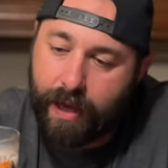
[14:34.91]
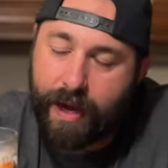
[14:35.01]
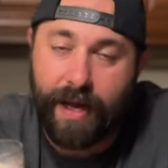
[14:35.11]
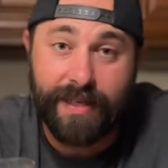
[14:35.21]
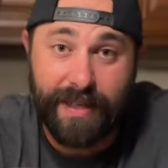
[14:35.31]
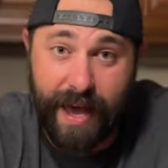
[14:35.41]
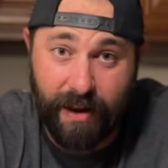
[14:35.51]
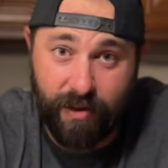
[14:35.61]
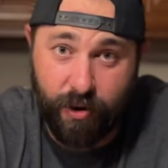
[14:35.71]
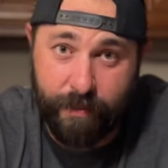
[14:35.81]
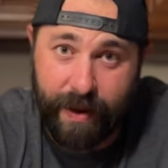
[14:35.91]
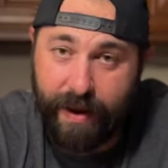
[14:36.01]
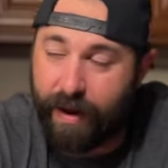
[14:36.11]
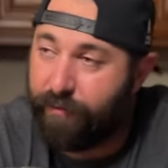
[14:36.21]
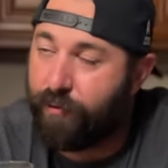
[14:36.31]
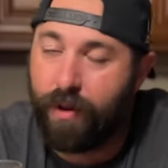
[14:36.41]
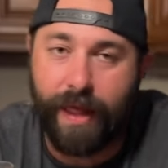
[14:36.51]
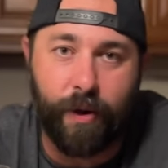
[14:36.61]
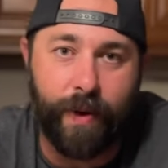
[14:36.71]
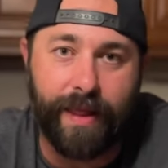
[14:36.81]
cuts that a little bit. And for a
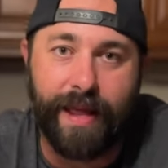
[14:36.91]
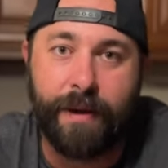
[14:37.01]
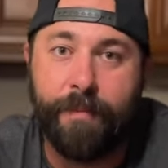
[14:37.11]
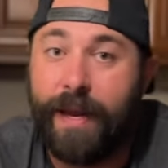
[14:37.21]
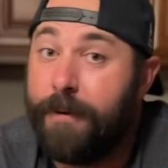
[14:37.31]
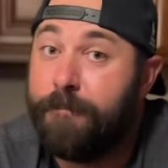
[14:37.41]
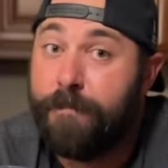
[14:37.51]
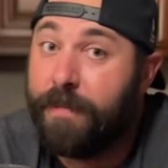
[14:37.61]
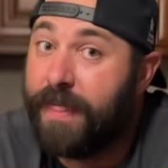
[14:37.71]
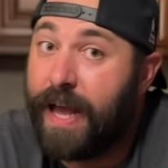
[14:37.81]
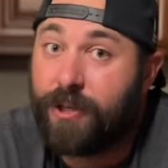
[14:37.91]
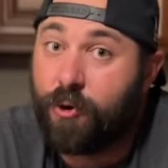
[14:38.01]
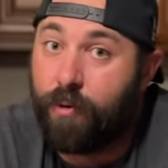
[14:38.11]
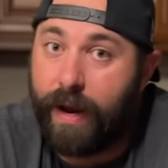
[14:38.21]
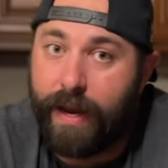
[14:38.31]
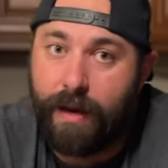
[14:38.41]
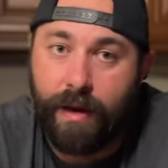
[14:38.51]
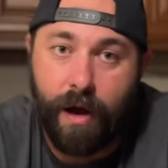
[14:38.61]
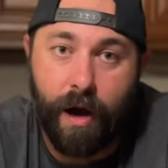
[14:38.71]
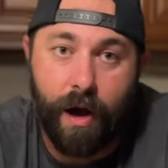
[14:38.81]
lightweight like me, that's great.
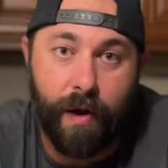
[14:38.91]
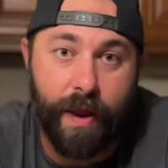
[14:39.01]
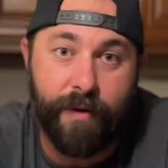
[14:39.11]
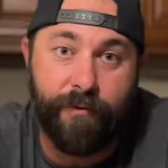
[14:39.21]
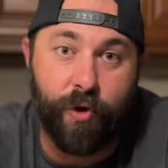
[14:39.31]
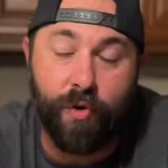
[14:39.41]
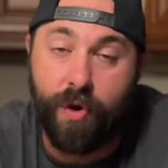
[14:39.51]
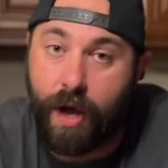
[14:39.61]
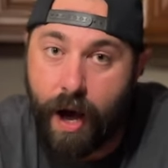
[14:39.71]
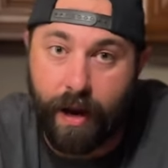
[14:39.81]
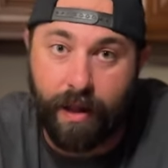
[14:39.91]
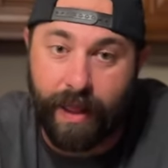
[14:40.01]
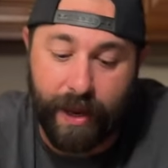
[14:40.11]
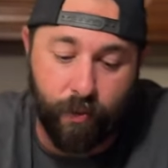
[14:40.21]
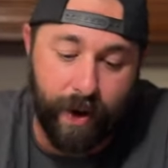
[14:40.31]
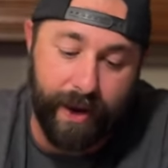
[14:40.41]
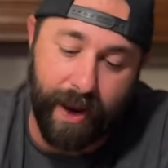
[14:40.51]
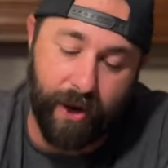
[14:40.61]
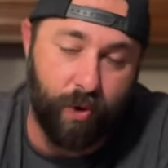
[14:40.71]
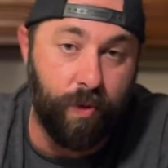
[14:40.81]
Uh, if you're not a lightweight
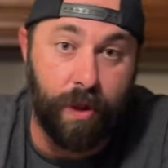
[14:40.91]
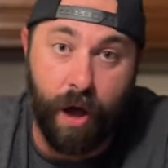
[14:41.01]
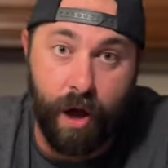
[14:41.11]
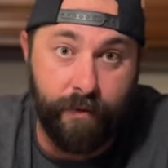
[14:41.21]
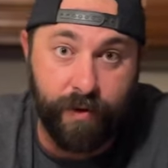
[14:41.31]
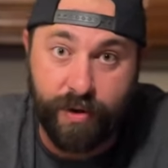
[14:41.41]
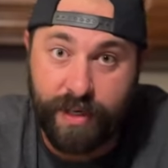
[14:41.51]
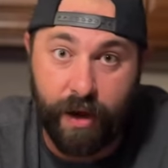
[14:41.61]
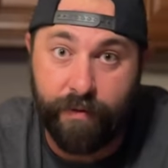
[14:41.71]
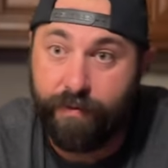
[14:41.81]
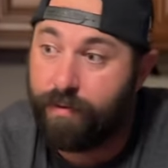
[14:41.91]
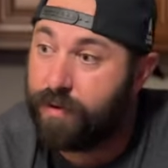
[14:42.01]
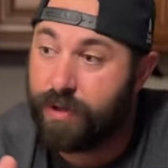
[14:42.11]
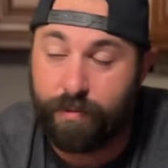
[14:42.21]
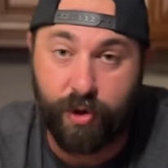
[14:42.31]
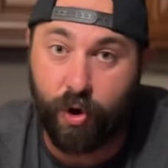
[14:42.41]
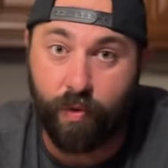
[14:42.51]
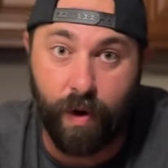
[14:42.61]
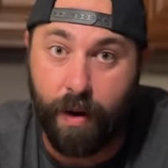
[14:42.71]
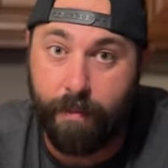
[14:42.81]
and you love yourself some
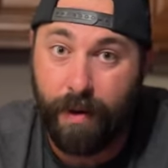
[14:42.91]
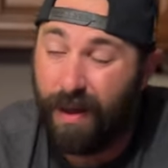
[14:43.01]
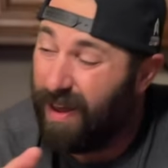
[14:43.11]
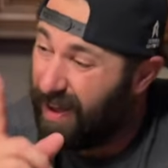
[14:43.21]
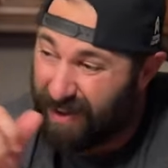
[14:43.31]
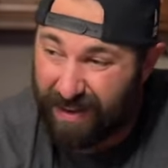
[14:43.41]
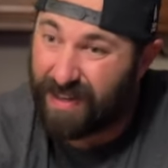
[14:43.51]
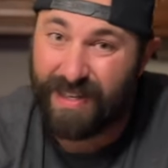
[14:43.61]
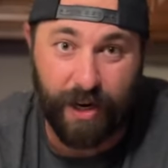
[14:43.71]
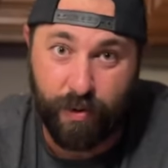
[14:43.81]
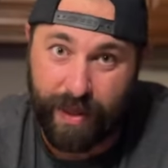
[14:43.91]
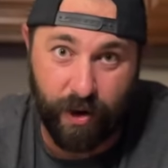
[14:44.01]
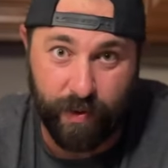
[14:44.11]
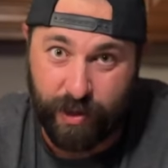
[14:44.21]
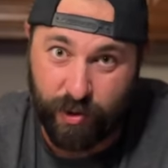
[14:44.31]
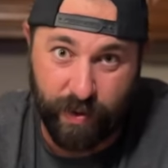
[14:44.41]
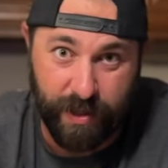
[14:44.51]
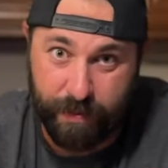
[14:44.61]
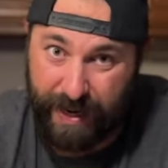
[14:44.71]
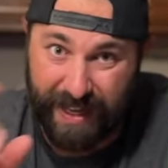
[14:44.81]
dark rum, stick with that original
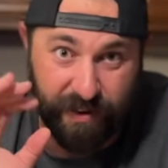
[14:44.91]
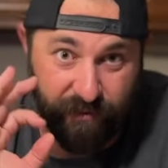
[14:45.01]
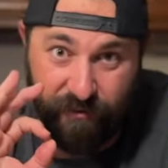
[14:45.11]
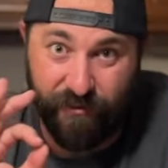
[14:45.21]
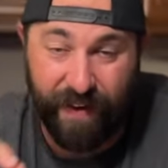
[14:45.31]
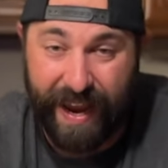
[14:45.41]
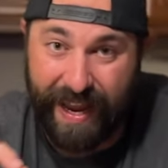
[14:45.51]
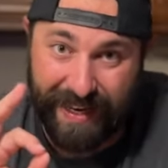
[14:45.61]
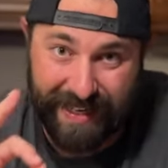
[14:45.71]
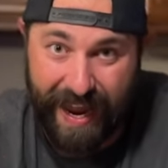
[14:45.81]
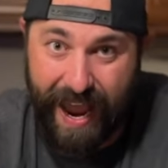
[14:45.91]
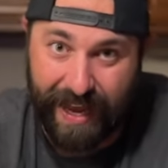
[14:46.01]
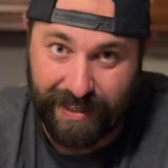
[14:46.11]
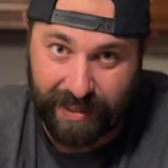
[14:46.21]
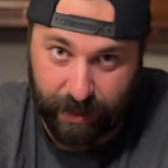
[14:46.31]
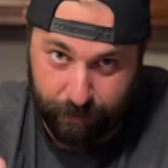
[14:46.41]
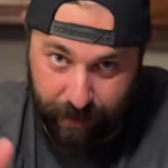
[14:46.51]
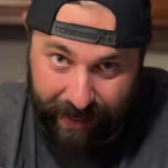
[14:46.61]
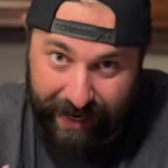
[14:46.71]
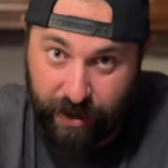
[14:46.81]
recipe. It's fantastic.
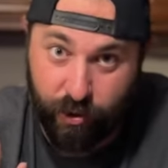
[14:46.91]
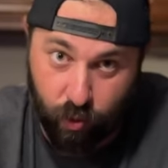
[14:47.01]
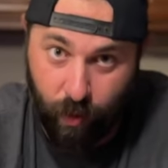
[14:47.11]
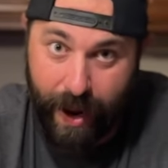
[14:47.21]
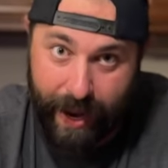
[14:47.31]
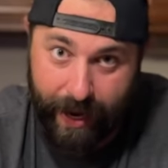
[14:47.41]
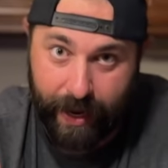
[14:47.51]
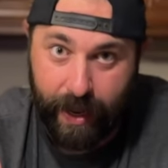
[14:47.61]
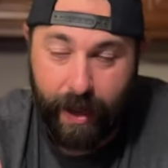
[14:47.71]
But either way,